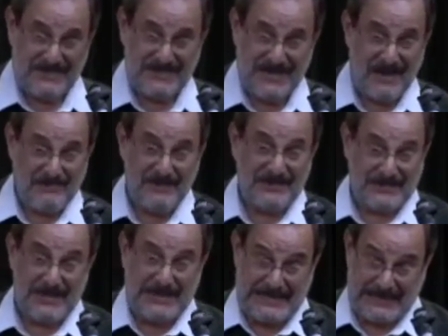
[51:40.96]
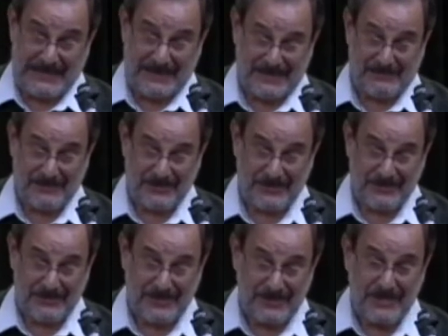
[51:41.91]
did not really like
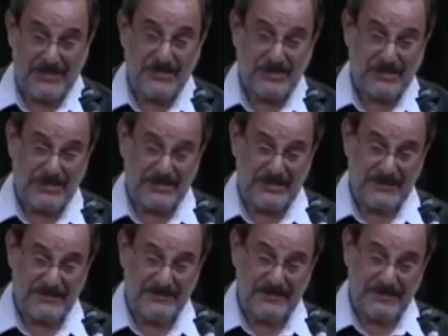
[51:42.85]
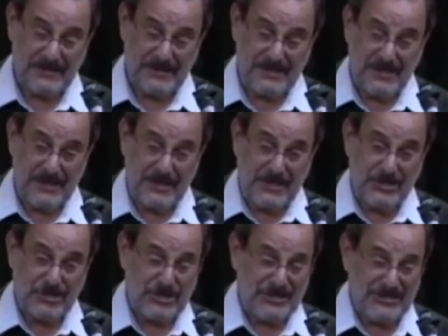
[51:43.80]
animals. She lived,
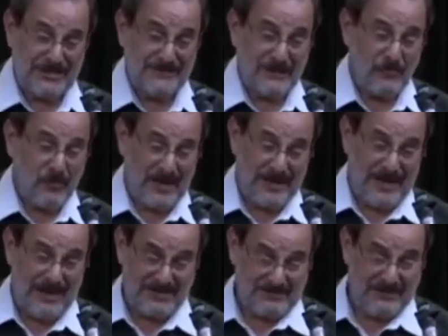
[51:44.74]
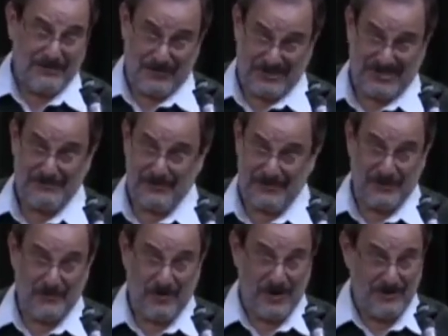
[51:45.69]
she lived one of the houses before she moved
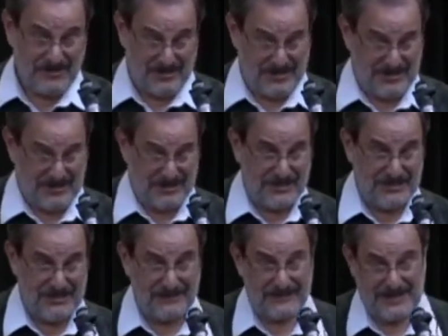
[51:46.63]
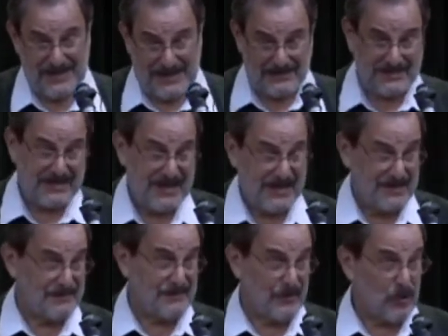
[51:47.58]
in the water. She she lived in a house that
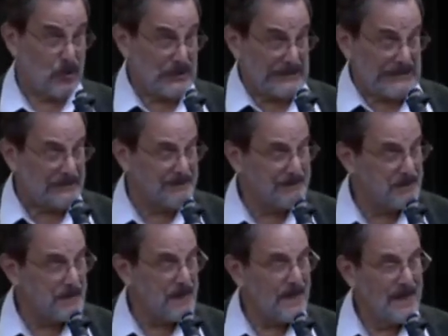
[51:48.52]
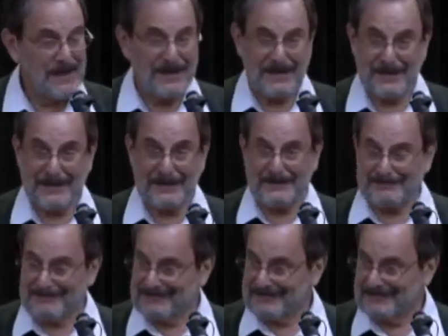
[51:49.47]
had a vole in it,